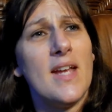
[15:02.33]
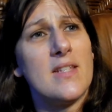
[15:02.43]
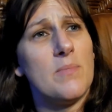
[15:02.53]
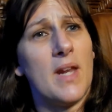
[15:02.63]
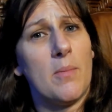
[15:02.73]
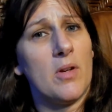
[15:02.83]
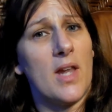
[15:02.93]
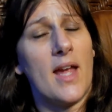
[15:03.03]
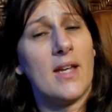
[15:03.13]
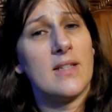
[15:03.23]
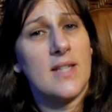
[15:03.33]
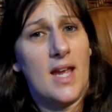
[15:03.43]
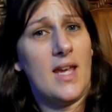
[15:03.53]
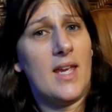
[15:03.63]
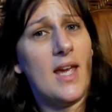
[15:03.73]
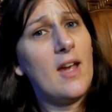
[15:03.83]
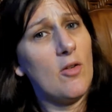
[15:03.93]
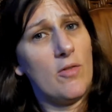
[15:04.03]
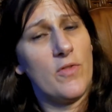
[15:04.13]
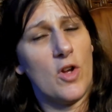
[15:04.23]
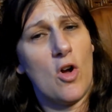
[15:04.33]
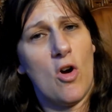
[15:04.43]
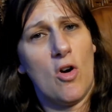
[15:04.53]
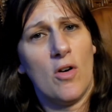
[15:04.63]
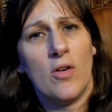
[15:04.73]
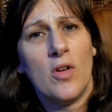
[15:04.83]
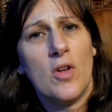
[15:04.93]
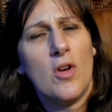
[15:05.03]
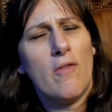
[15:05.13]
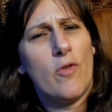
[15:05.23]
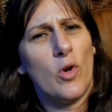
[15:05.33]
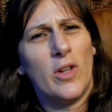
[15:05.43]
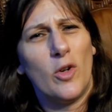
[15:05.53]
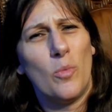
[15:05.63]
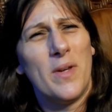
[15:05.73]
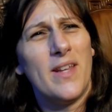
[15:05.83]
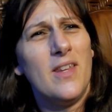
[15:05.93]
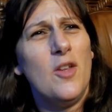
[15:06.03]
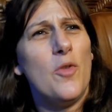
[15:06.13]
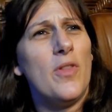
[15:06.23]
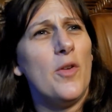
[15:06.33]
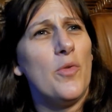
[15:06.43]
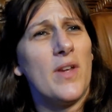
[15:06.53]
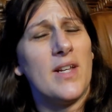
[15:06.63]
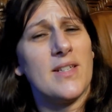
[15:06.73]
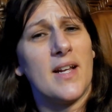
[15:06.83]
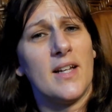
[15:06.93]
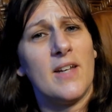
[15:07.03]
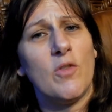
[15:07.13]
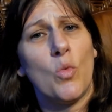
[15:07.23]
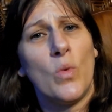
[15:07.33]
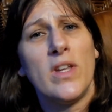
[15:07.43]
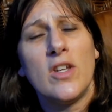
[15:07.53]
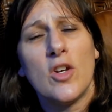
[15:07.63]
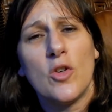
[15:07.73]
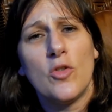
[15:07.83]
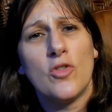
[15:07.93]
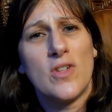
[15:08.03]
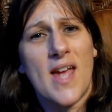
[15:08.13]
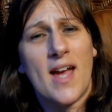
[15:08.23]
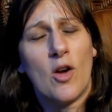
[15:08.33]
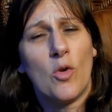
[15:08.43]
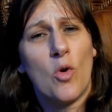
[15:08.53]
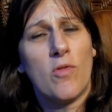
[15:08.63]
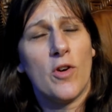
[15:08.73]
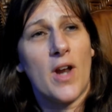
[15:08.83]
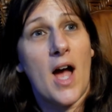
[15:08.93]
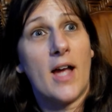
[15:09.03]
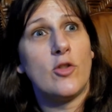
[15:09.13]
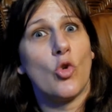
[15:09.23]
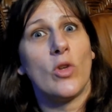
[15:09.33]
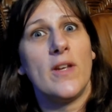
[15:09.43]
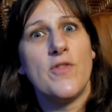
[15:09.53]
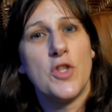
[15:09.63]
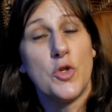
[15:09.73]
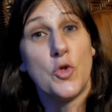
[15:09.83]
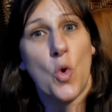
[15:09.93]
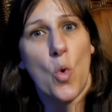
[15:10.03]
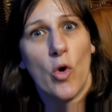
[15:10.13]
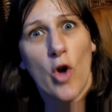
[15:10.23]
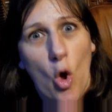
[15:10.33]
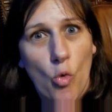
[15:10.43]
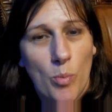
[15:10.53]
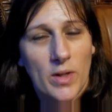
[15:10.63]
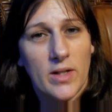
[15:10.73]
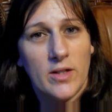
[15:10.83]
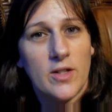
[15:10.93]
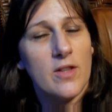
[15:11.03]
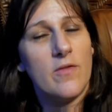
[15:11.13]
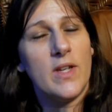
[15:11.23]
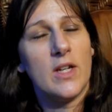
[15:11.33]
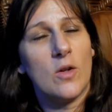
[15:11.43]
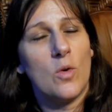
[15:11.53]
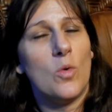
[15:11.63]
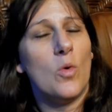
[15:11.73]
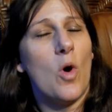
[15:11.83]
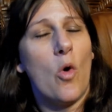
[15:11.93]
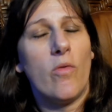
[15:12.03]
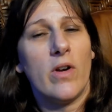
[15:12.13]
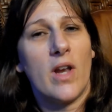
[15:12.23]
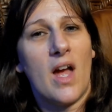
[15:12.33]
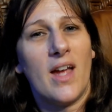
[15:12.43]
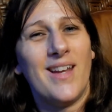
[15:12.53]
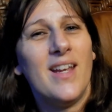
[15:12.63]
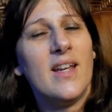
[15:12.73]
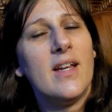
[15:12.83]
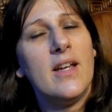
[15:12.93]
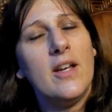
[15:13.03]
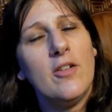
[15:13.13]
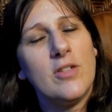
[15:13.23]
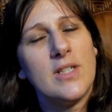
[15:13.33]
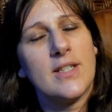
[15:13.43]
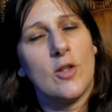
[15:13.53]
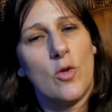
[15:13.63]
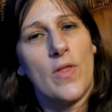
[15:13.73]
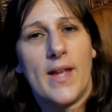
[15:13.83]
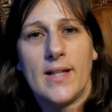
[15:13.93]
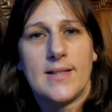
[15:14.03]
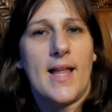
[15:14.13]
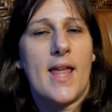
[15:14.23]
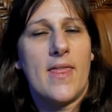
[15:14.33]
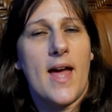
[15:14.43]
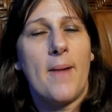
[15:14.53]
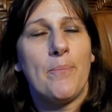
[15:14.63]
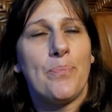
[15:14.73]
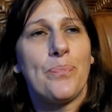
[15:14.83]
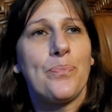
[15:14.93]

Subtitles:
he hasn't been able to like take care of the car for a little bit. You know, little things like leaving windows down overnight or leaving the door open to the vehicle overnight. You know, just little things like that.